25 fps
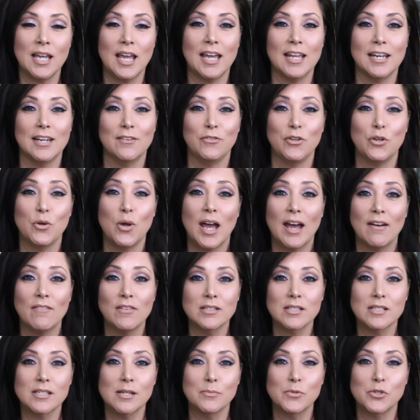and if you haven't
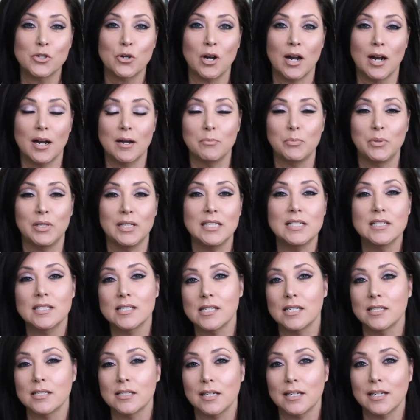subscribed, please
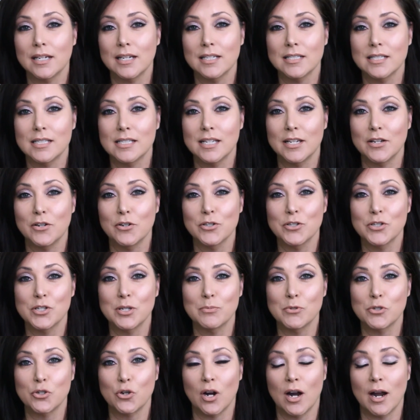consider
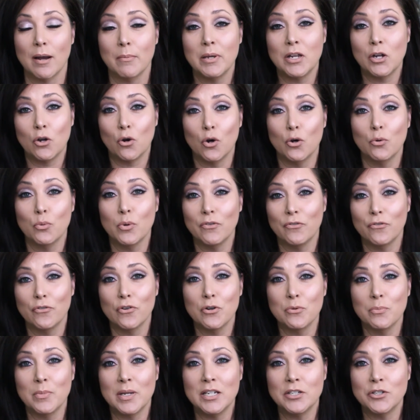subscribing or refer
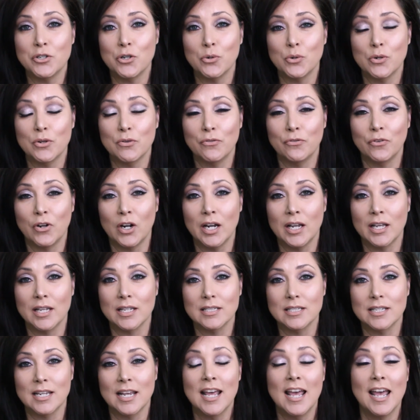me to a
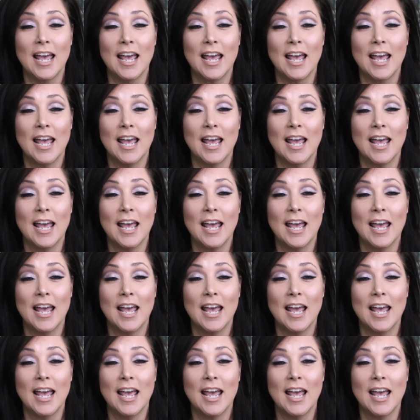friend.